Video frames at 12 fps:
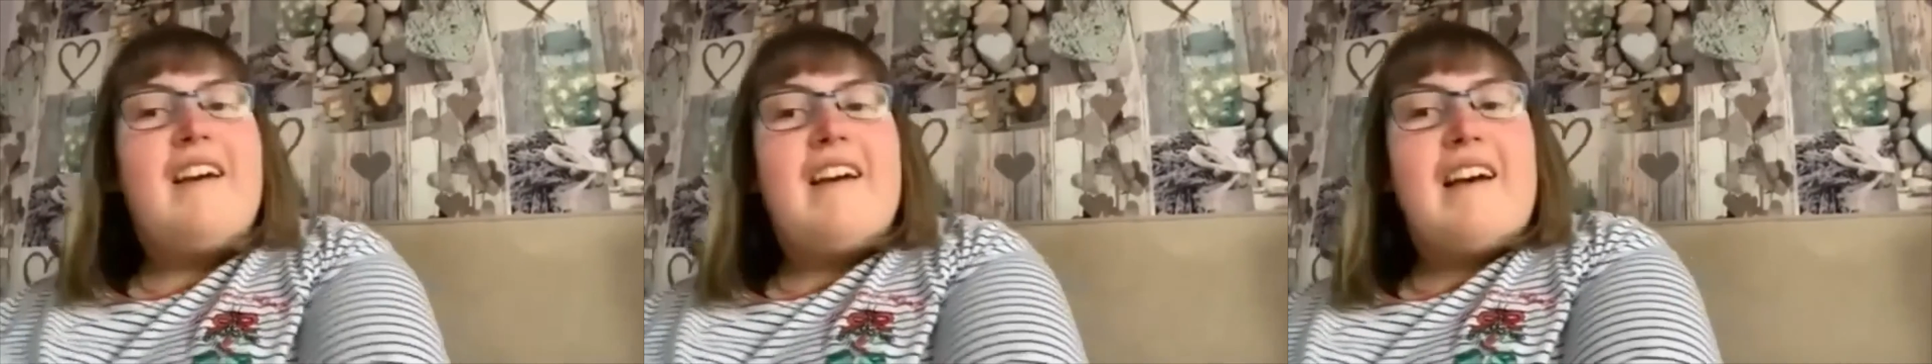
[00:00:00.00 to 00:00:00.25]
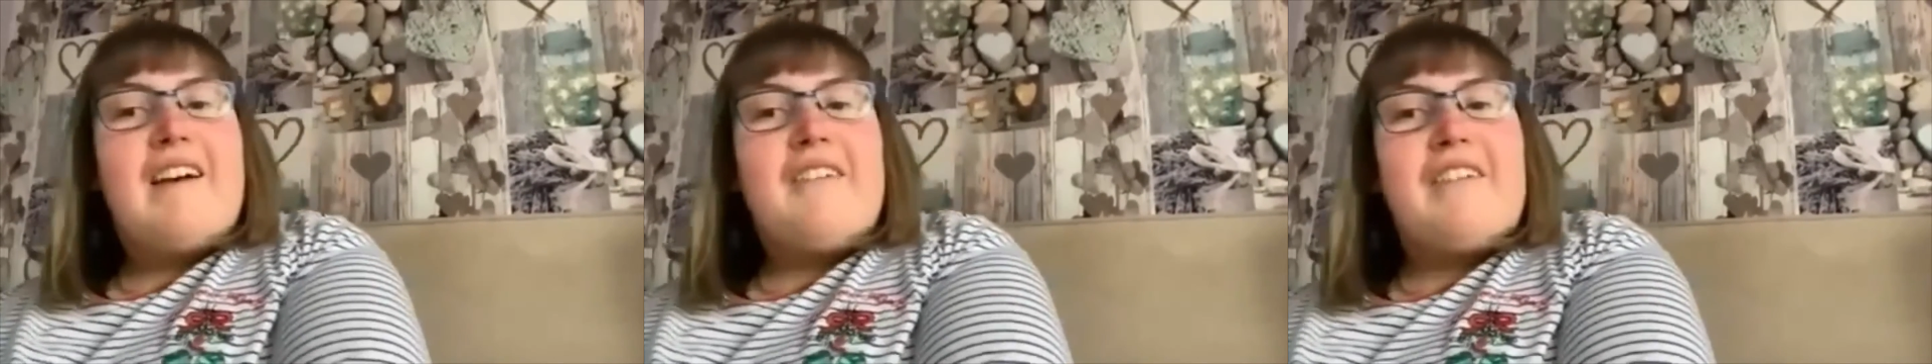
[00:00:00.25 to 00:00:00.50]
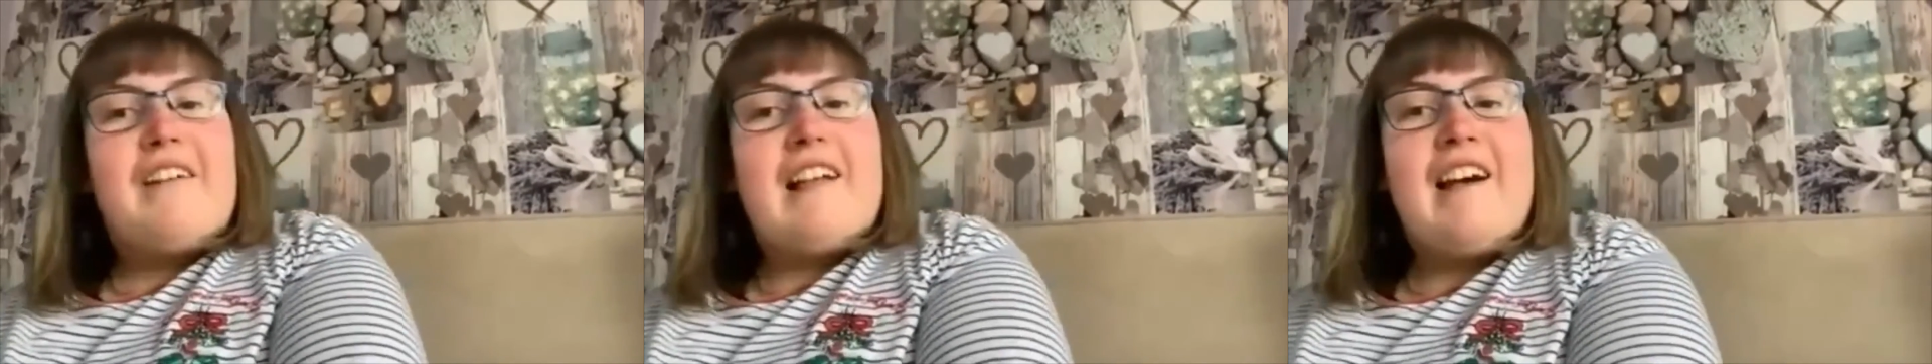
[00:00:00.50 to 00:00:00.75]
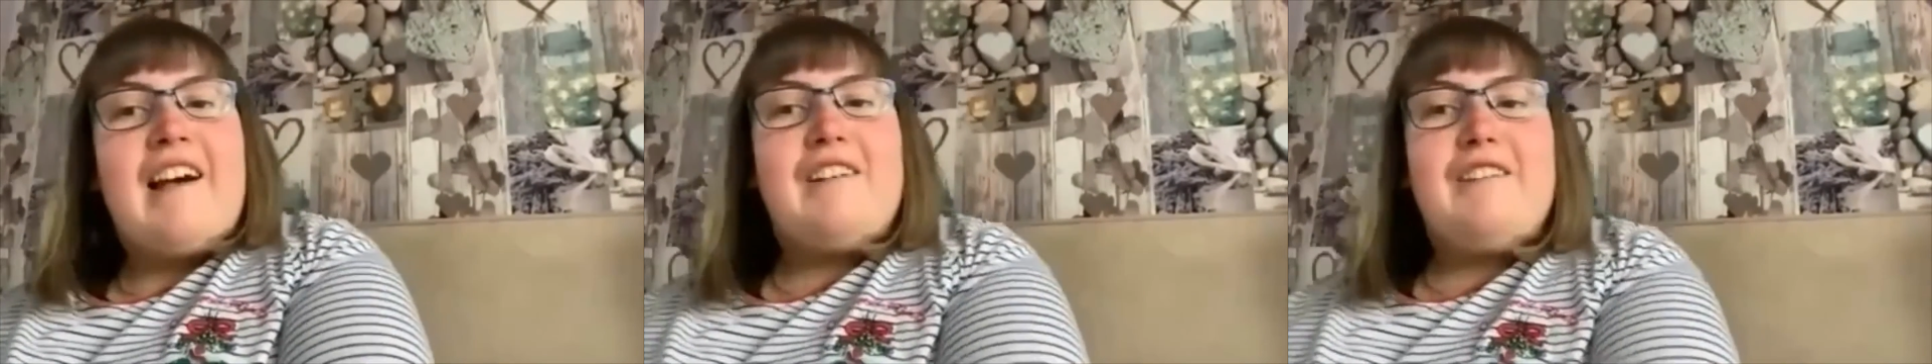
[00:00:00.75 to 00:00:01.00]
have a
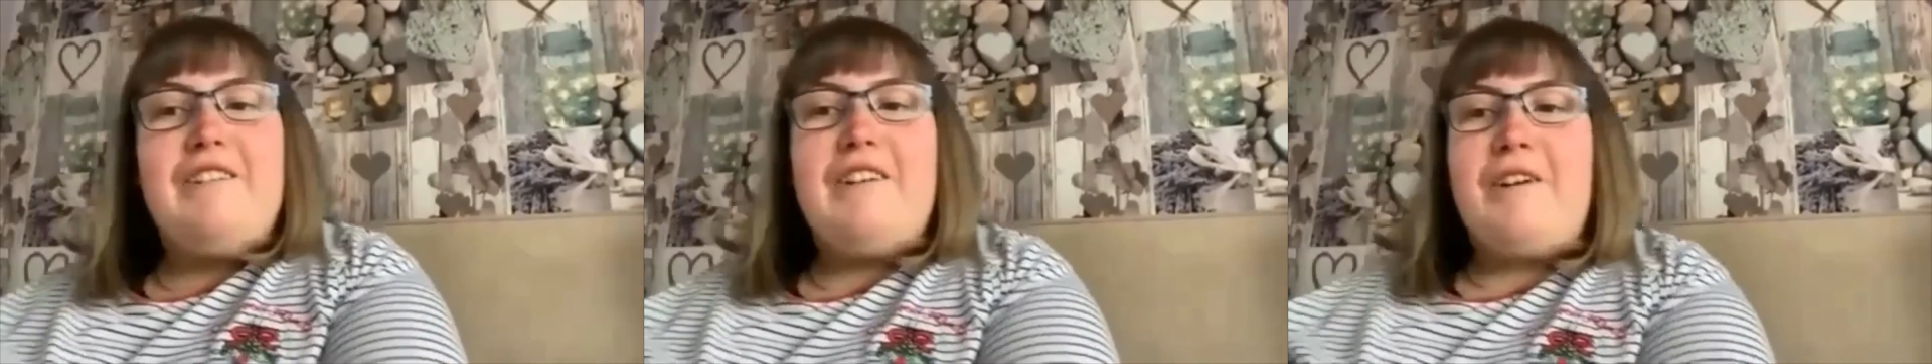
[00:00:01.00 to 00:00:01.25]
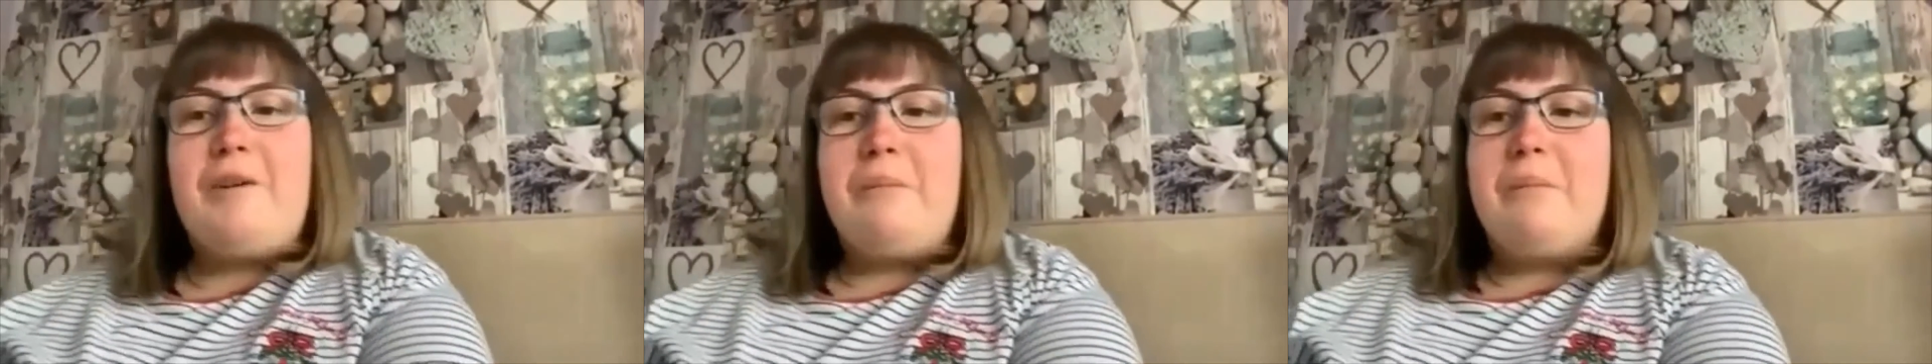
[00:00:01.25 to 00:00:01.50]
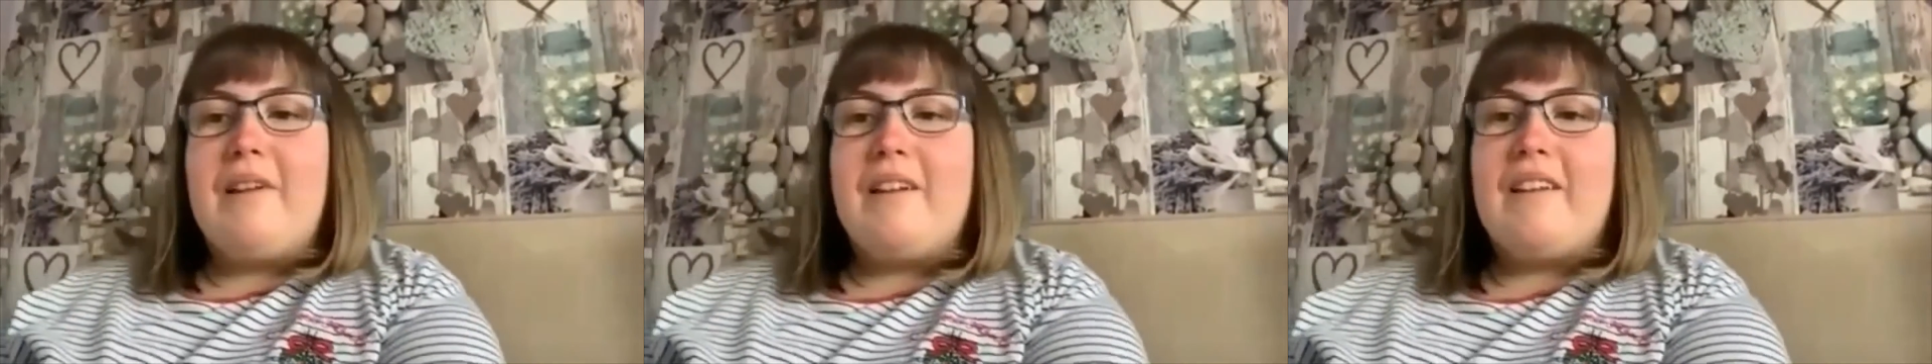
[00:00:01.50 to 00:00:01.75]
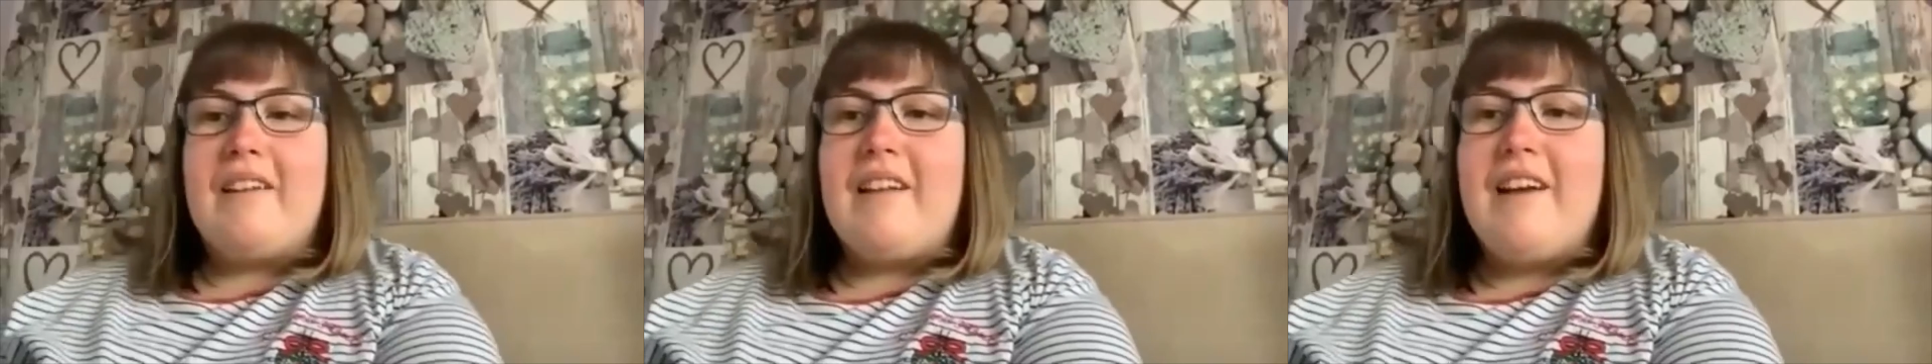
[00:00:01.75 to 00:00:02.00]
catch up
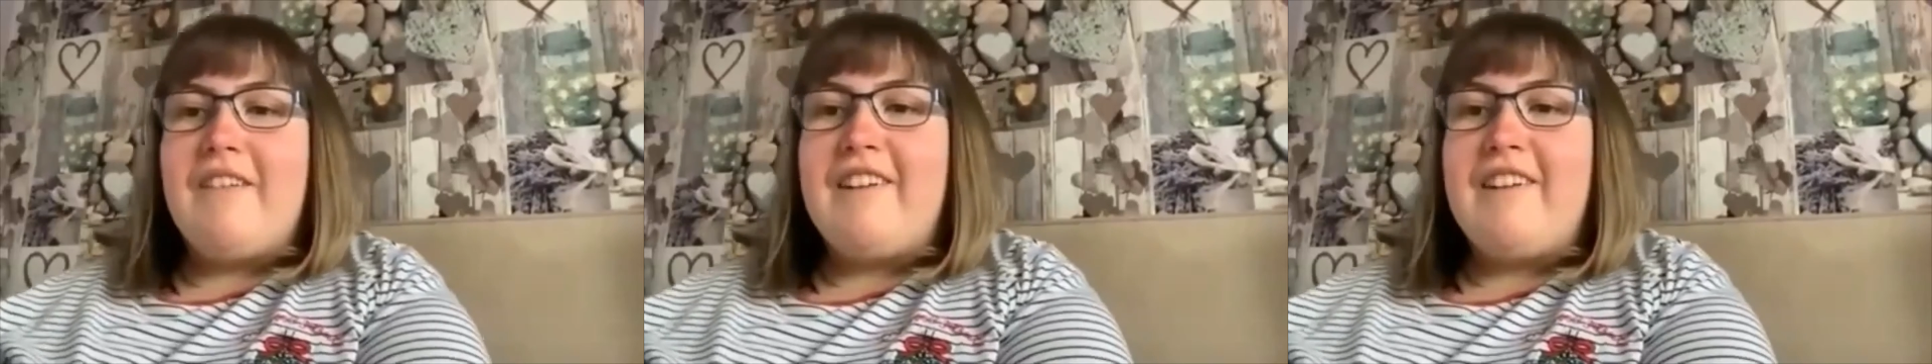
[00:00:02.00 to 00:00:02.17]
and have a